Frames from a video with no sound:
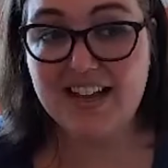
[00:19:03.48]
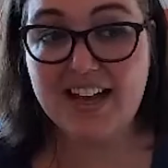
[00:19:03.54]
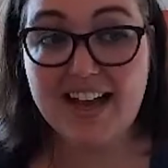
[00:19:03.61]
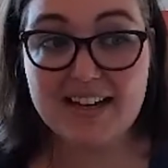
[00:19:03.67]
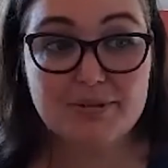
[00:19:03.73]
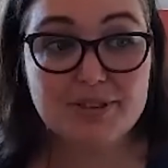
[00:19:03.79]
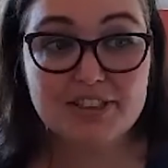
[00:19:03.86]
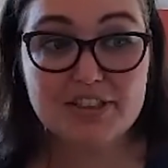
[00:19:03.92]

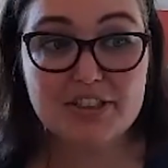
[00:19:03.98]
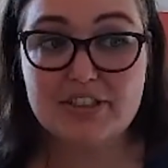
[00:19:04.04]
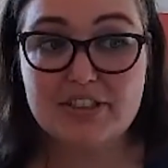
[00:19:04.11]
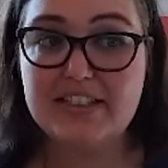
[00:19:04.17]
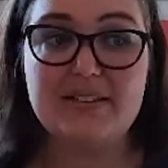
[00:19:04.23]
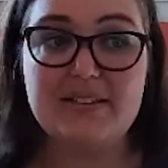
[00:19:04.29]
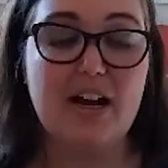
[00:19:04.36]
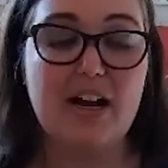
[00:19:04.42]

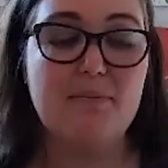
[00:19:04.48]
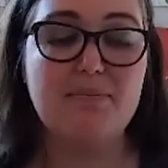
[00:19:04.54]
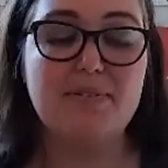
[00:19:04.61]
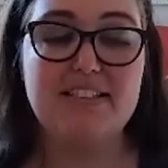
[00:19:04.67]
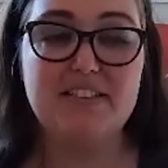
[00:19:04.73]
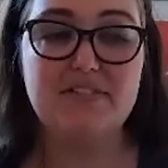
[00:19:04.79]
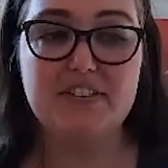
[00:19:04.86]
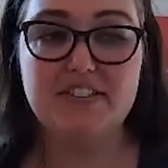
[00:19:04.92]
Absolutely.
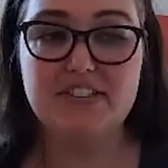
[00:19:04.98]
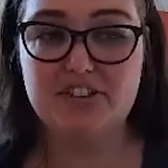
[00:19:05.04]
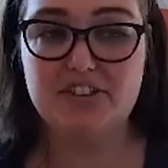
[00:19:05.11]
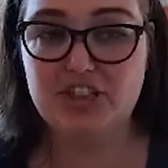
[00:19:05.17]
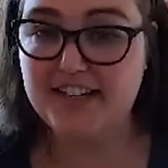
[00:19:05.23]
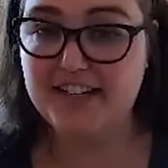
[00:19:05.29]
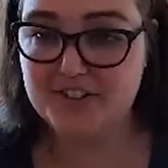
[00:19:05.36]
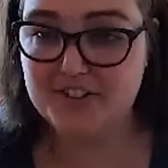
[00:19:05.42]
Please visit
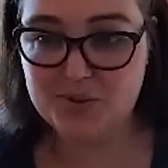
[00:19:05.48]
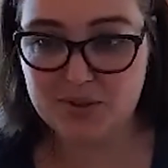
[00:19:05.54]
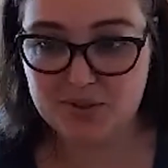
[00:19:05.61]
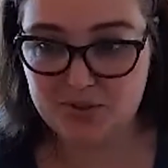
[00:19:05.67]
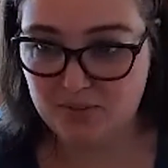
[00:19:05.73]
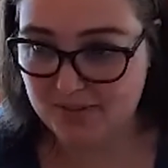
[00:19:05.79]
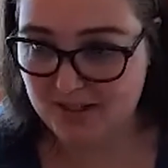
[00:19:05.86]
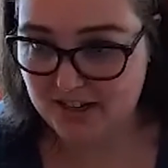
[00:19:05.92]

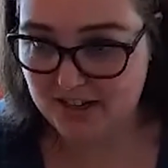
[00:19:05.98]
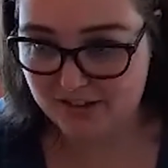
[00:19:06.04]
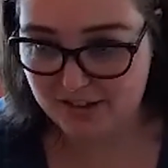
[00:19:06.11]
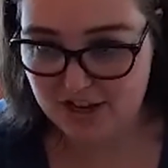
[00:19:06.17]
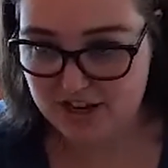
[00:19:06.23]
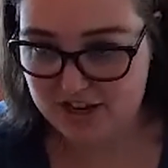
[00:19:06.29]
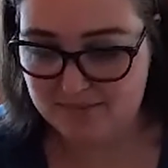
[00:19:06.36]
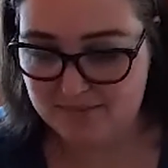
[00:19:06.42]

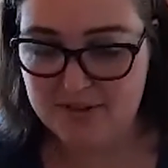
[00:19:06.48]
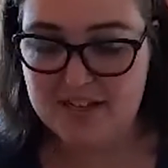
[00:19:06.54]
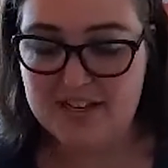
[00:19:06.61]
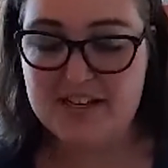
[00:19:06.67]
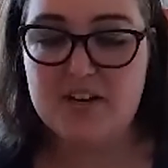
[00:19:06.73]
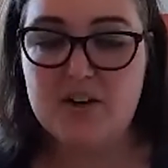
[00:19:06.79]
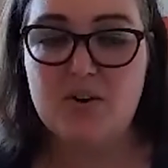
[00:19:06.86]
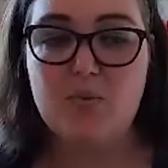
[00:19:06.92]
giantsquidgroup.com.
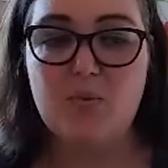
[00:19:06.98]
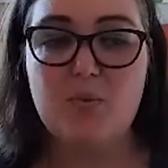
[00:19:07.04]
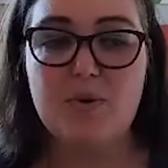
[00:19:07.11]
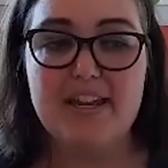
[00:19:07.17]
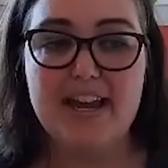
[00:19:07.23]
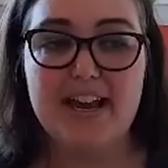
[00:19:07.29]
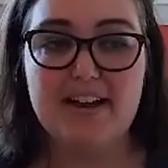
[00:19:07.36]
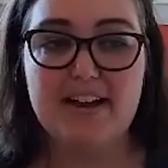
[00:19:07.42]

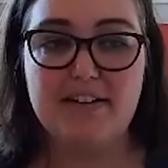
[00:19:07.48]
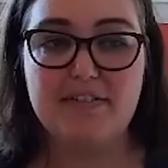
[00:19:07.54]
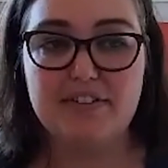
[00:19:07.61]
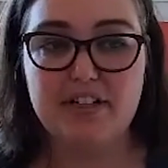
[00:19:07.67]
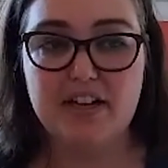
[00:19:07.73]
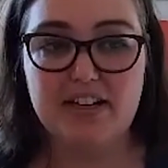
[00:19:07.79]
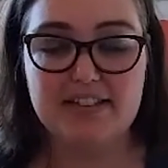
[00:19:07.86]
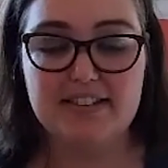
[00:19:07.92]
We have
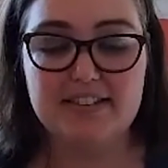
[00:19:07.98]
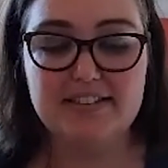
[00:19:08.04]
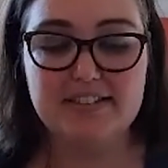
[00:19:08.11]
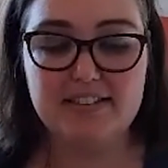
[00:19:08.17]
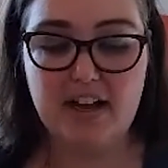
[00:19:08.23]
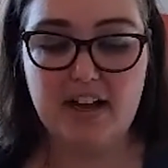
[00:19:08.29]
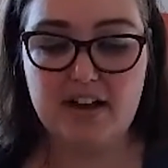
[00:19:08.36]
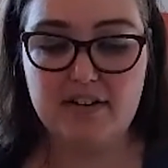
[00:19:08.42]

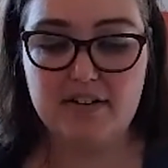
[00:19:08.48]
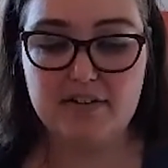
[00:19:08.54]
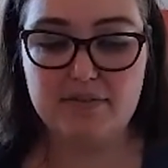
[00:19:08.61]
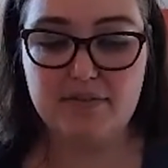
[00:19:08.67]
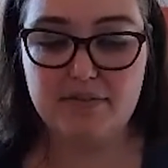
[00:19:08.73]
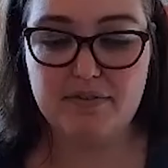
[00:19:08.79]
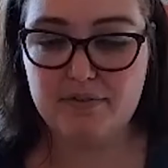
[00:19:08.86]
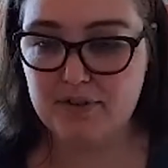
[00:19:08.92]
tons
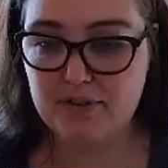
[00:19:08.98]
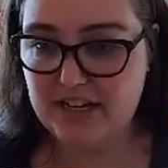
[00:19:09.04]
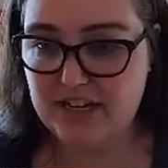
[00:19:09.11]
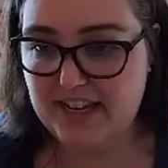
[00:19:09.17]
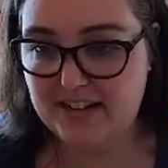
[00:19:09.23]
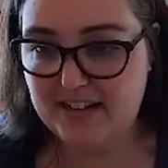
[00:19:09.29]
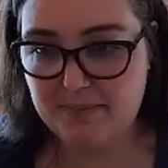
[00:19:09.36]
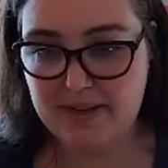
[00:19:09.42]
of
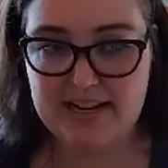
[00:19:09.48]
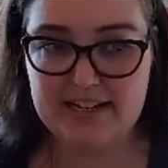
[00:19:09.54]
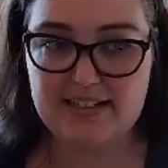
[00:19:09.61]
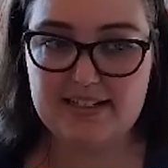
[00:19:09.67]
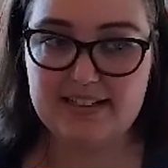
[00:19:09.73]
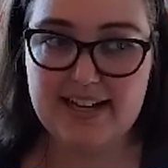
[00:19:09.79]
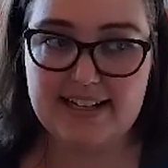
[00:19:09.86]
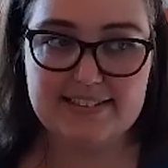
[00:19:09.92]
free and
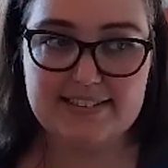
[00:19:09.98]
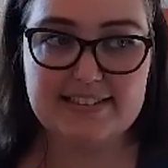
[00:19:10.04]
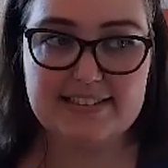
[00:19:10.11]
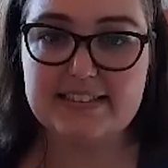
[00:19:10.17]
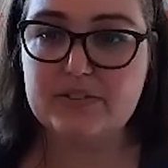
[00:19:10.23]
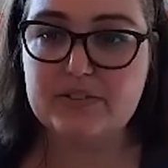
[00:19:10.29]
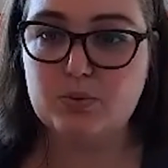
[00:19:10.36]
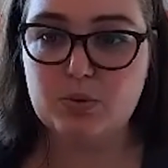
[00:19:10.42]
paid
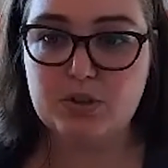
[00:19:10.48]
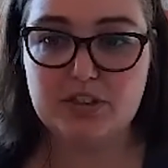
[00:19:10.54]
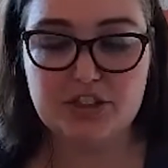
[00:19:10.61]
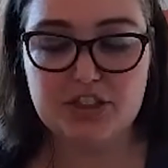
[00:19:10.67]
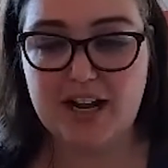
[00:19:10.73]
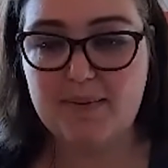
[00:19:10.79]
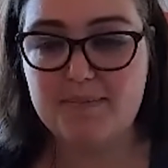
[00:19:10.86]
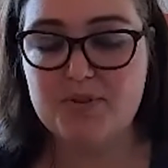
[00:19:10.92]
classes,
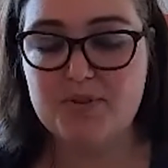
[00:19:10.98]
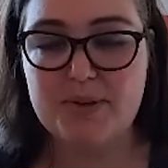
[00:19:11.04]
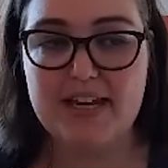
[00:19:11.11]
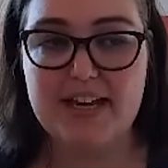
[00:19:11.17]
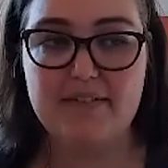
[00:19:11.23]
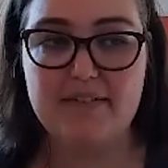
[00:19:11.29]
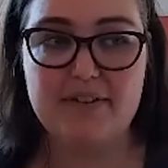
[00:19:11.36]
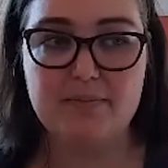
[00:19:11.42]
workshops. We
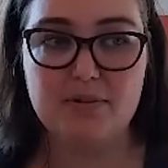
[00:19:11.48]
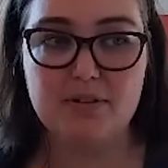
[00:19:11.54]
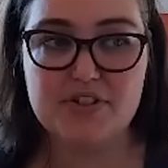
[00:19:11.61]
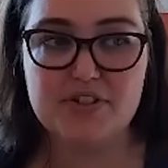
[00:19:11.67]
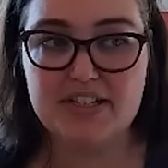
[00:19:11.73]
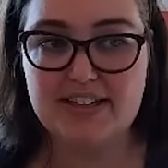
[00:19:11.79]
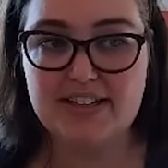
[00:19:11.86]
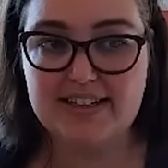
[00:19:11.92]
have
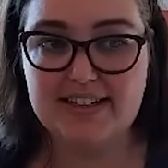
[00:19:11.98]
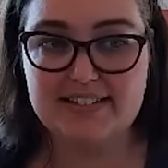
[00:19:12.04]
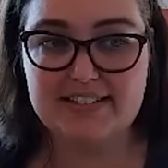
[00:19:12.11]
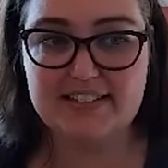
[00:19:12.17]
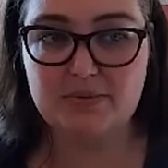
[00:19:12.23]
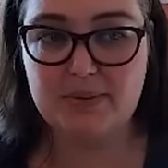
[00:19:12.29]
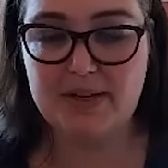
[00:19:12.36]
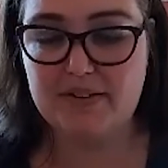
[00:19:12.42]
in-person
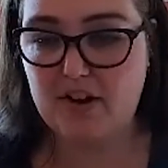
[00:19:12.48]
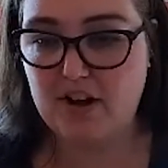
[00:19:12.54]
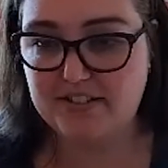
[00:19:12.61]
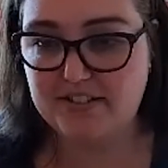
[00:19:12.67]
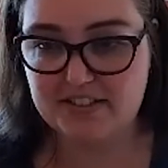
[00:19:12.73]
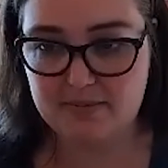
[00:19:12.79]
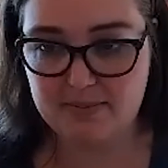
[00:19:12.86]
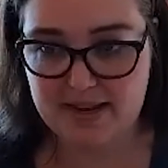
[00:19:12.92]
classes. We have
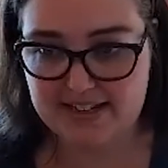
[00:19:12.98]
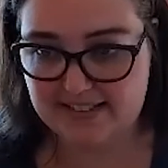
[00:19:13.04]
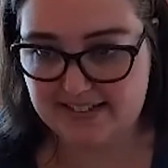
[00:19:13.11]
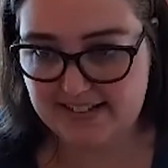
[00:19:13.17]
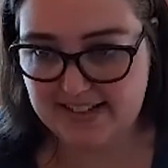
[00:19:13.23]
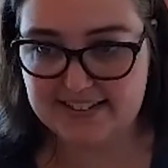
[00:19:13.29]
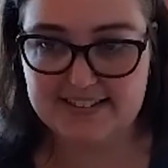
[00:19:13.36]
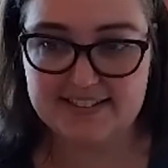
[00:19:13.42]
on-demand
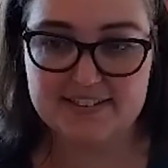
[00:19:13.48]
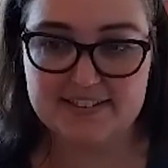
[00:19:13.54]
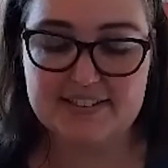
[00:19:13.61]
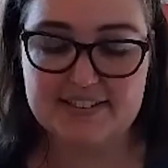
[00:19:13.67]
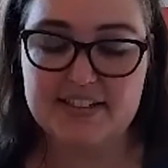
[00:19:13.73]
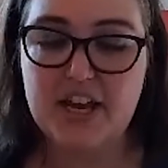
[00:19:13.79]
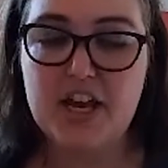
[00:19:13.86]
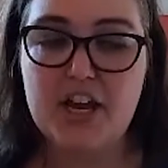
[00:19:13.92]

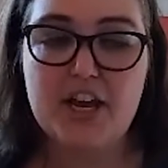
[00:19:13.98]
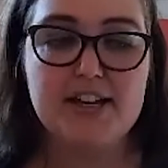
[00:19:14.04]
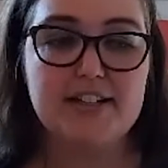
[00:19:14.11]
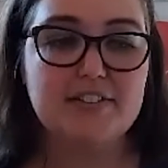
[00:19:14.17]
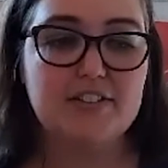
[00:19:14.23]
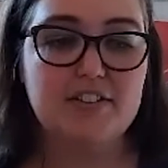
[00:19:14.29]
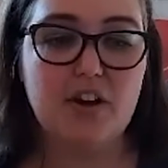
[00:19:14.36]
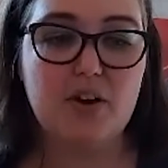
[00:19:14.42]
classes.
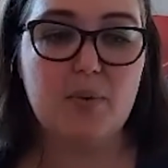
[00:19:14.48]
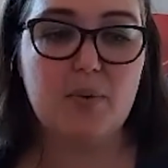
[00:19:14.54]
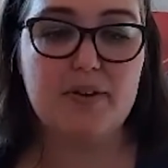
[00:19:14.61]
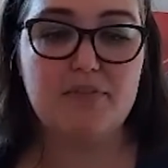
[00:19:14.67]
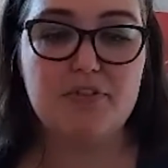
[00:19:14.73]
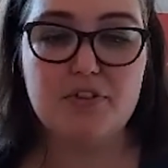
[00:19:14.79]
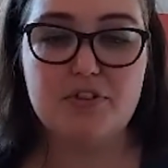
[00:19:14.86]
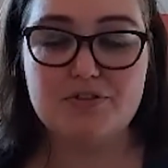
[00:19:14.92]
So
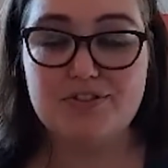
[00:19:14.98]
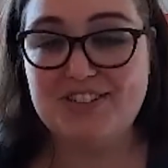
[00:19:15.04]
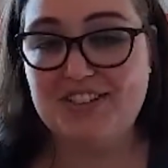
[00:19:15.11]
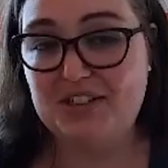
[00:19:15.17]
if you're,